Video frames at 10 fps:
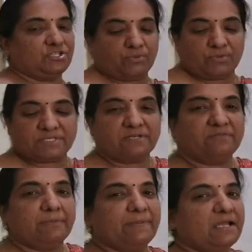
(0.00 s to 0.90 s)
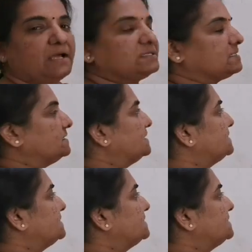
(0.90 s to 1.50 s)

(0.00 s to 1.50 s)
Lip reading: The question will be asked the